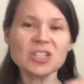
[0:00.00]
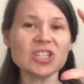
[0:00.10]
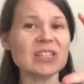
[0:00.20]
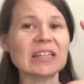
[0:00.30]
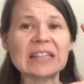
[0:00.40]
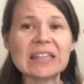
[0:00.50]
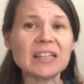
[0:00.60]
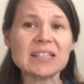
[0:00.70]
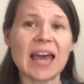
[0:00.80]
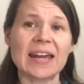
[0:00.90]
Just a
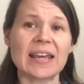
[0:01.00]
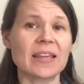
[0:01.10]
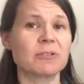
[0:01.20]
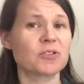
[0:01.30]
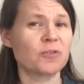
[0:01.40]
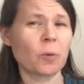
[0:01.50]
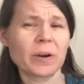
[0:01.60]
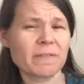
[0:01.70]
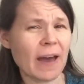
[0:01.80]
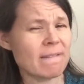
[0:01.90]
little tiny, I think it was 4
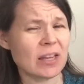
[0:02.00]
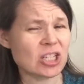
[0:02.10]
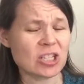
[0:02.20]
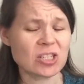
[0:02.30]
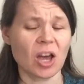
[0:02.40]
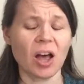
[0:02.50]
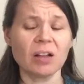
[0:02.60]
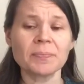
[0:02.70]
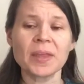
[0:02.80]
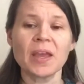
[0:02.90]
to 5 inches
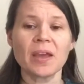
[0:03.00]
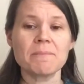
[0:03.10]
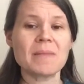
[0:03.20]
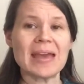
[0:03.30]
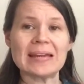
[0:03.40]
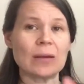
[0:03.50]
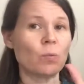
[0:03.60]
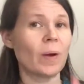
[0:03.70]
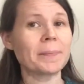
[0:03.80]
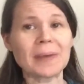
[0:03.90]
tall, made
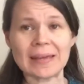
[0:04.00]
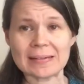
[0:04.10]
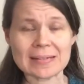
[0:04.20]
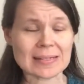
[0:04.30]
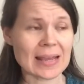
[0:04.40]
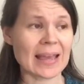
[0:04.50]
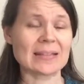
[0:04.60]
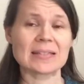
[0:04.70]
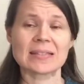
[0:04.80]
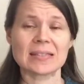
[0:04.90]
in one piece
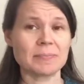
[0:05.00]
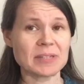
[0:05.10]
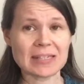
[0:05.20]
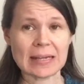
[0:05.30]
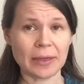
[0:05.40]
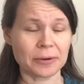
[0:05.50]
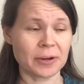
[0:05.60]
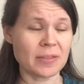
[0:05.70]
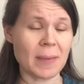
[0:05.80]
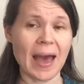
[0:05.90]
and seamed
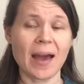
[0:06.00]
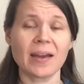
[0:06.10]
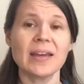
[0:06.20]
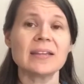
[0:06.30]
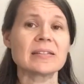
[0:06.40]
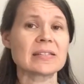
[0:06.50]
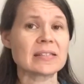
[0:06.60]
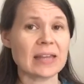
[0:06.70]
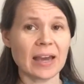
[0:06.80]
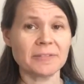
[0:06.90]
together in the back,
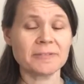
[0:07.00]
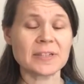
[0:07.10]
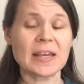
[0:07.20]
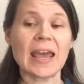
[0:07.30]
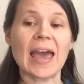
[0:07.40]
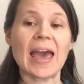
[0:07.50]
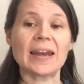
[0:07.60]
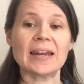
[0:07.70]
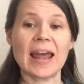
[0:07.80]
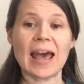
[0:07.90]
stuffed,
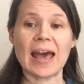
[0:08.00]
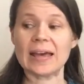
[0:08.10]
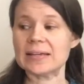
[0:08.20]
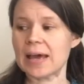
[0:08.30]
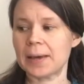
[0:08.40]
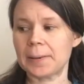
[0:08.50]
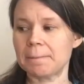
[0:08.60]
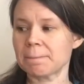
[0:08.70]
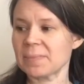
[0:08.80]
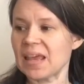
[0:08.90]
and it had,
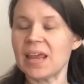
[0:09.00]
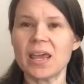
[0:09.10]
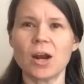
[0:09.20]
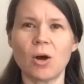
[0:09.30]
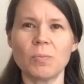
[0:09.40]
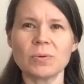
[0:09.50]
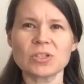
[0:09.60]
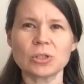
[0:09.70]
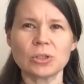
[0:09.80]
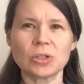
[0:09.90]
it
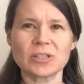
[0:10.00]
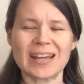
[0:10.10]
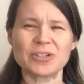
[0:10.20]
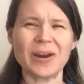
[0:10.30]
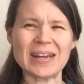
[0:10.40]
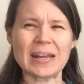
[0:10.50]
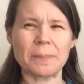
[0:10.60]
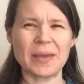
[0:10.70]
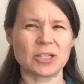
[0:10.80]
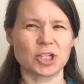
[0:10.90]
almost looked, I tried to get
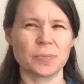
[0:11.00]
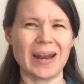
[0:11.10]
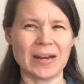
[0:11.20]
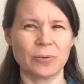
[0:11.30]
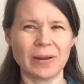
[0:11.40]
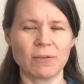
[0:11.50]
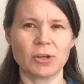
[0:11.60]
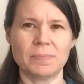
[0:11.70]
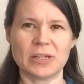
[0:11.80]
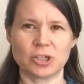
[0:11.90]
a picture, but I don't have a
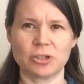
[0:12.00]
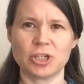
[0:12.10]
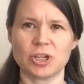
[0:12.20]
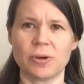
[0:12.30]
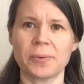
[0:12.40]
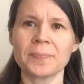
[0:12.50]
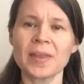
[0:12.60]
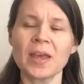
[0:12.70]
good picture to show you.